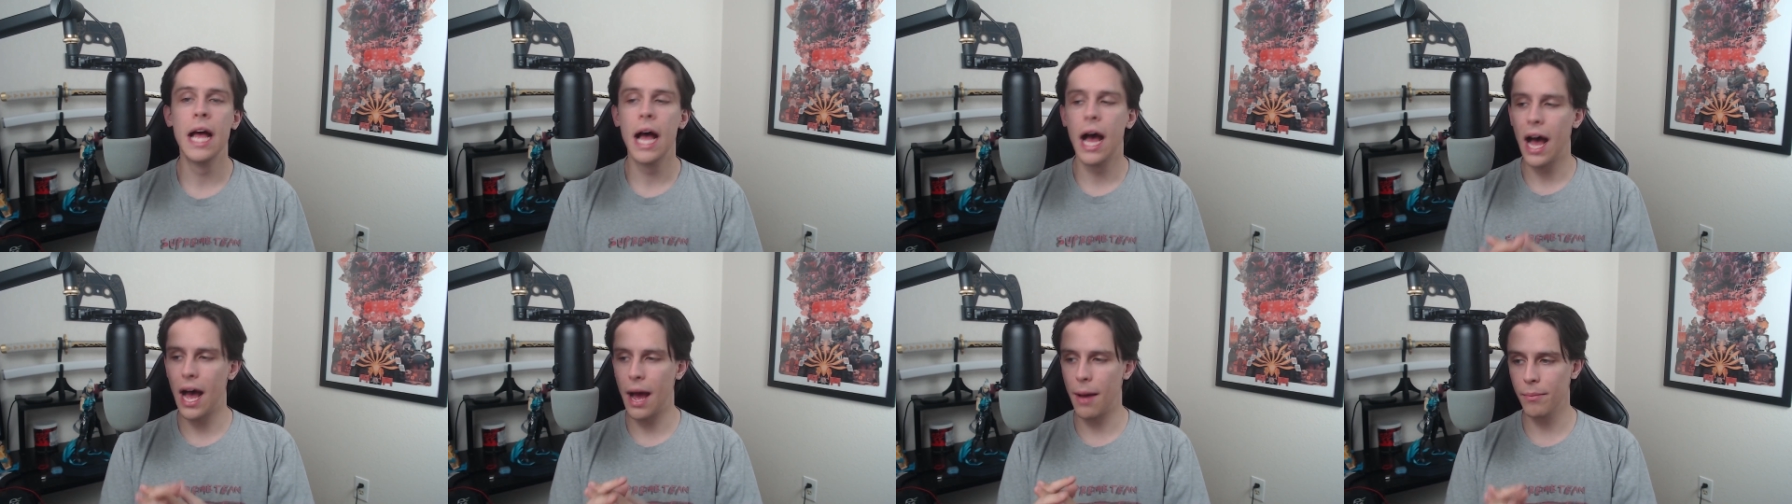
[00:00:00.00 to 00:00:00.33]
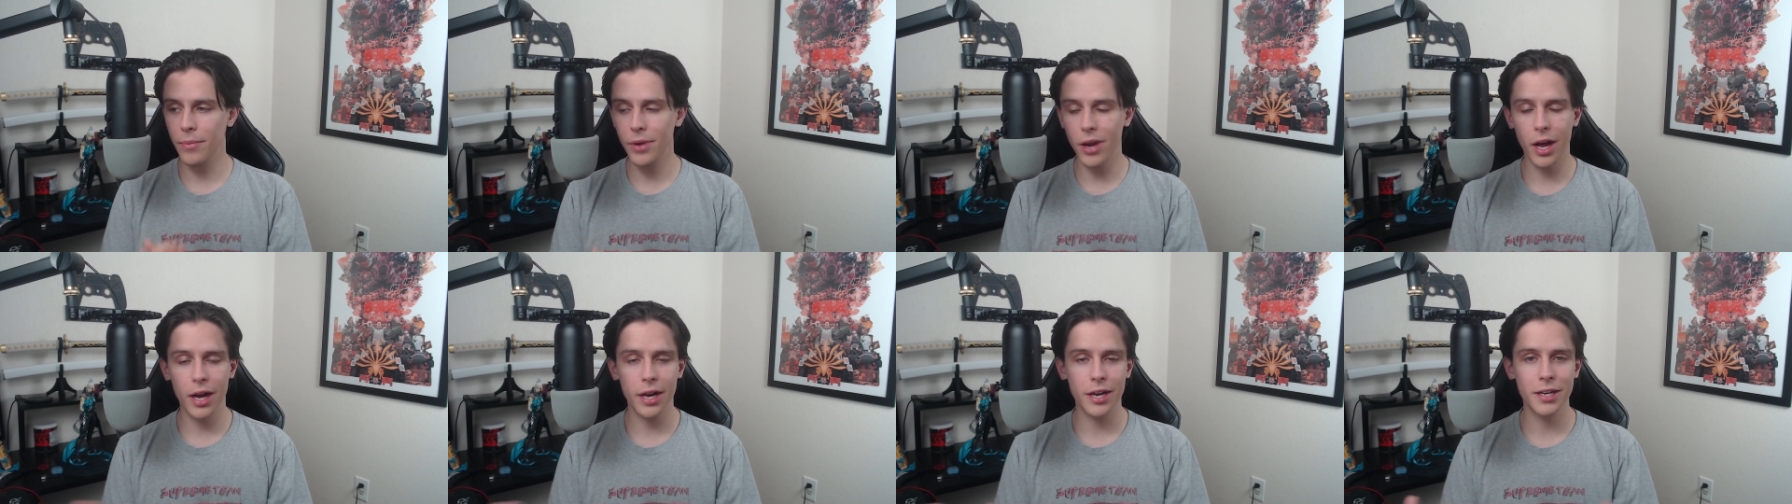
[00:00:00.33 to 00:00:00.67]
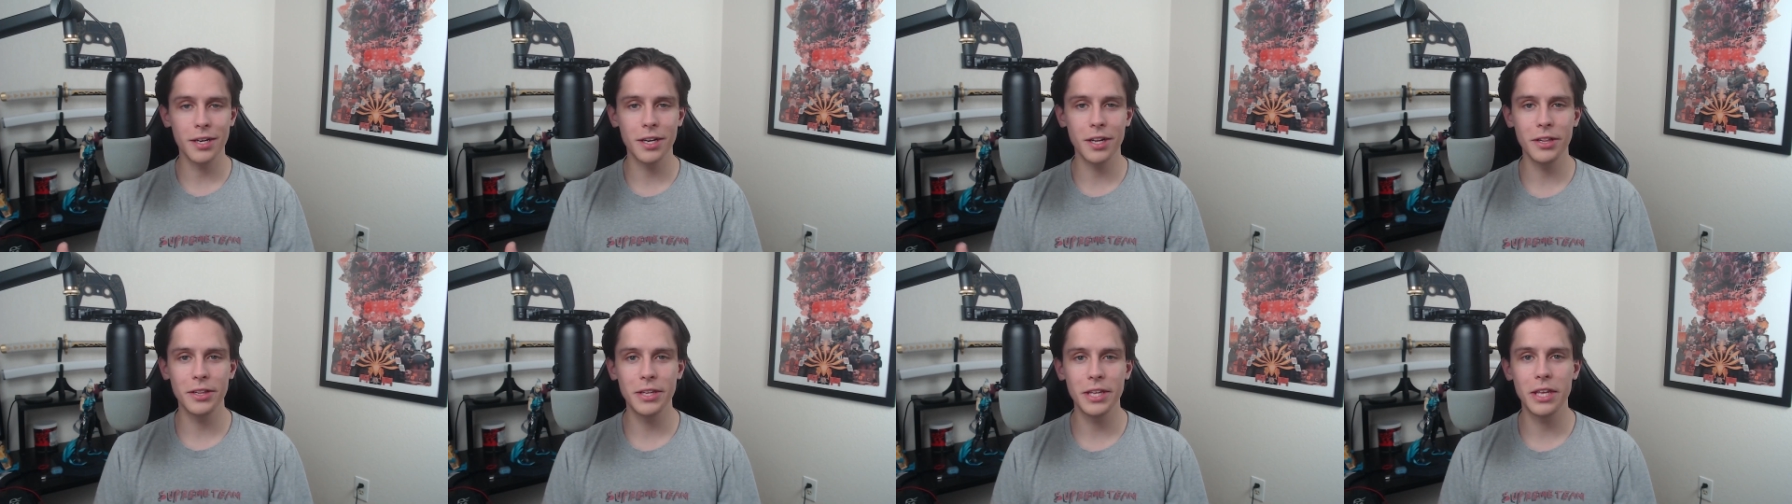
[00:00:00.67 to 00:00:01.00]
I'm not going
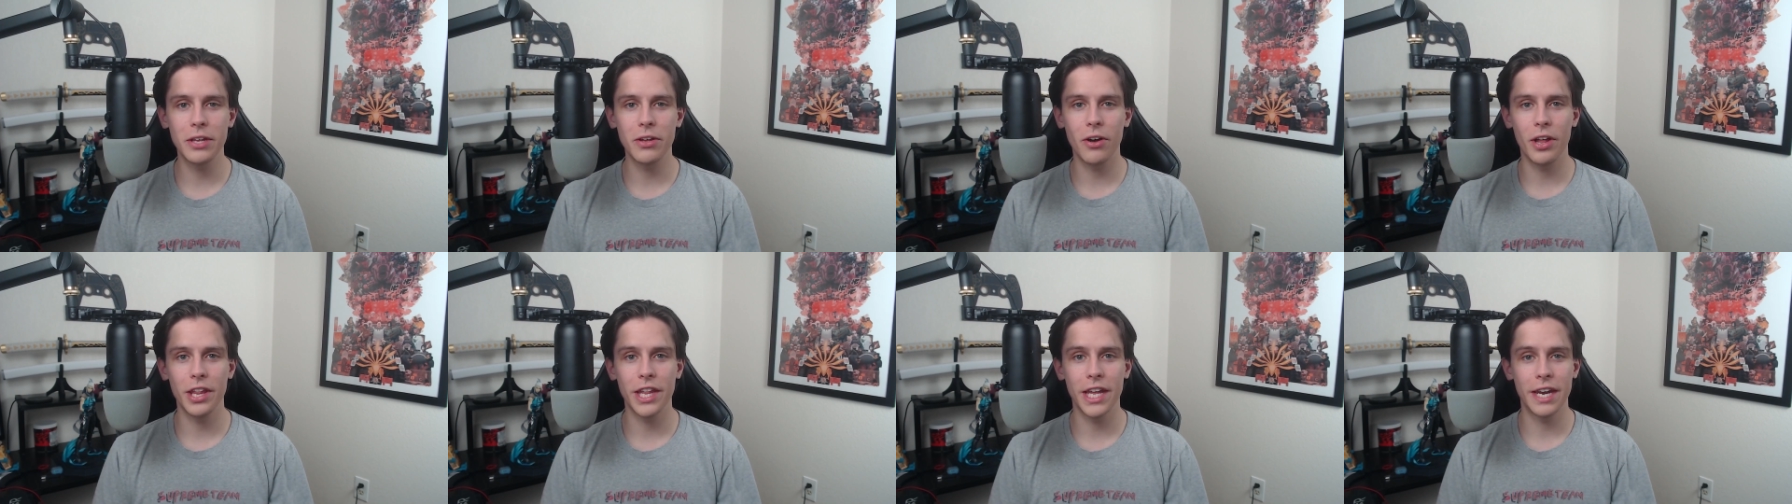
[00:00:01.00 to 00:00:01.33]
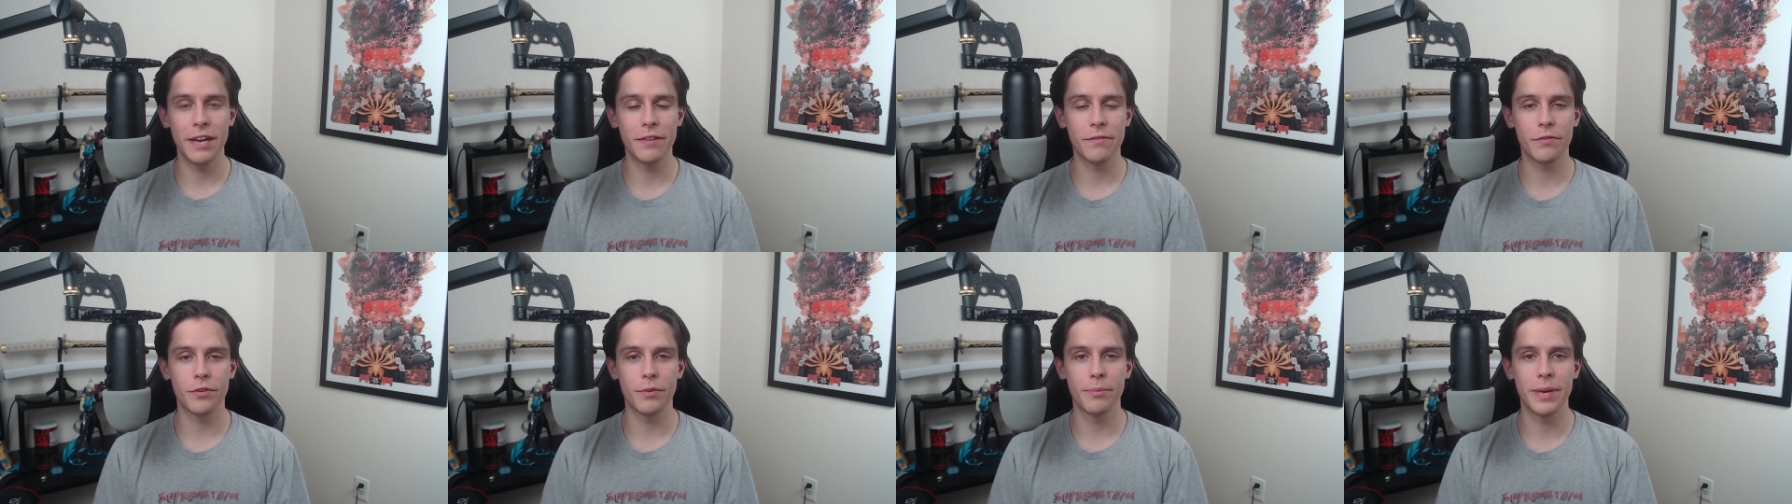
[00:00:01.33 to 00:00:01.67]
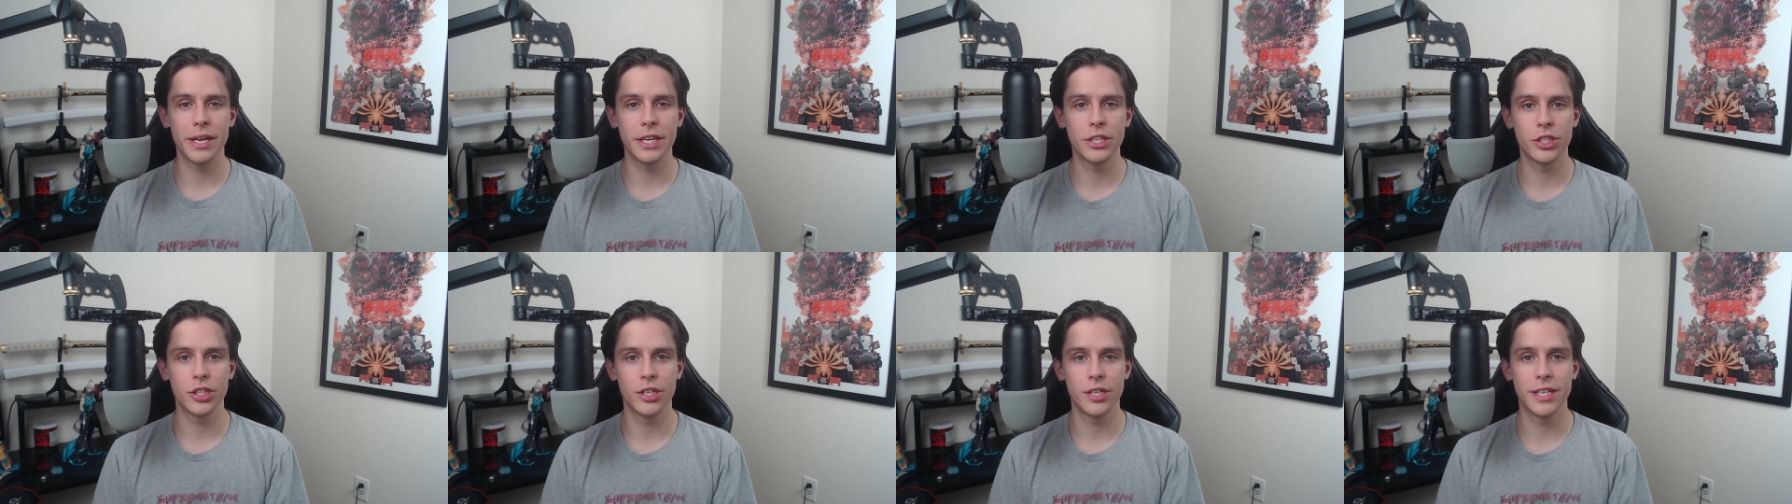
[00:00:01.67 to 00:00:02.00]
to leak all that
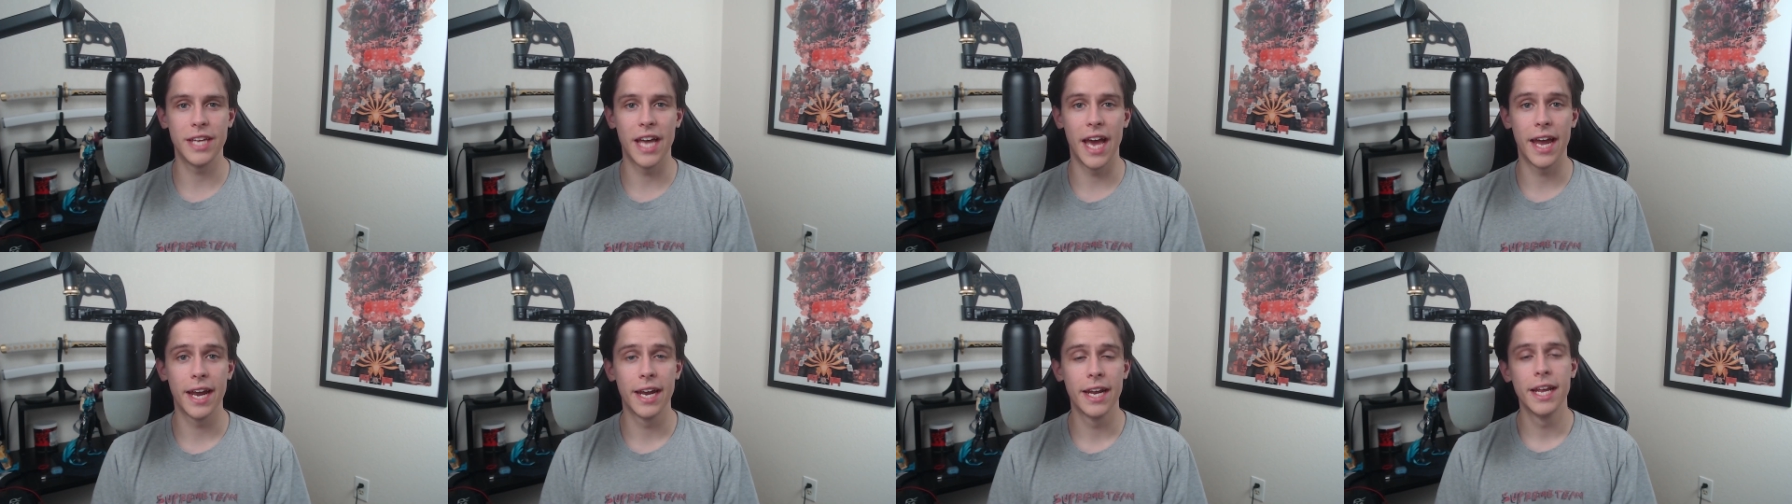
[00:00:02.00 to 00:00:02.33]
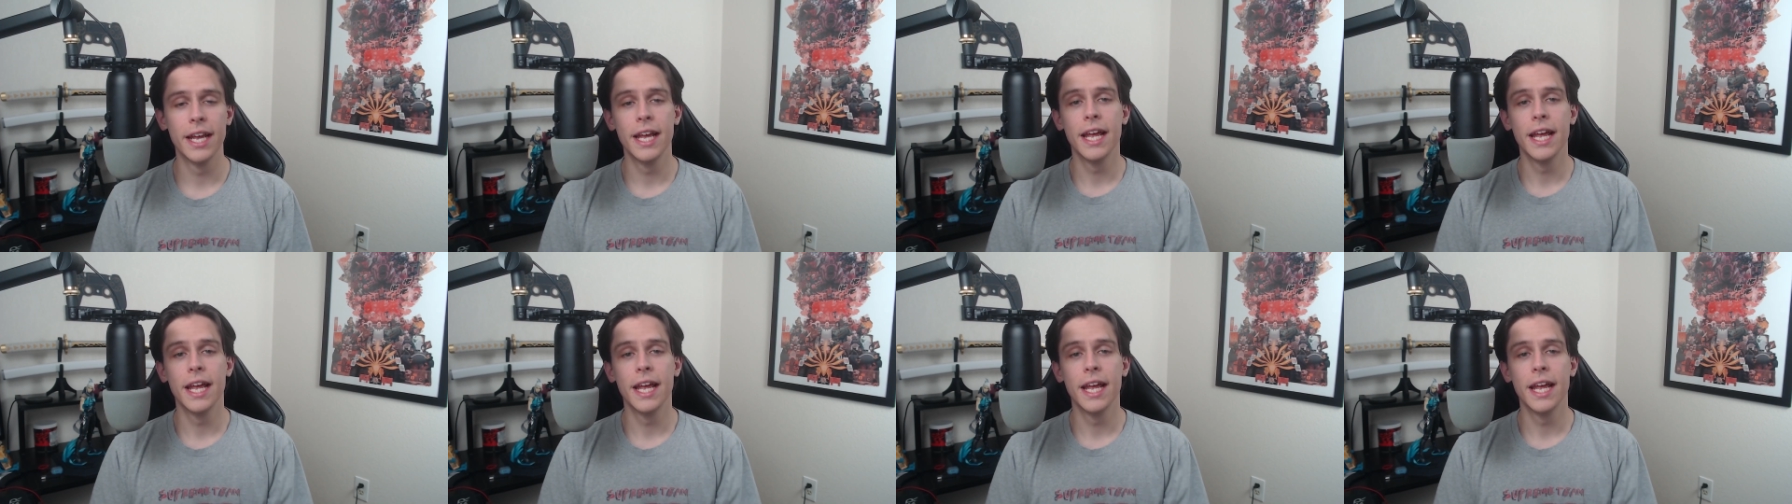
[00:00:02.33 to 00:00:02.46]
information yet.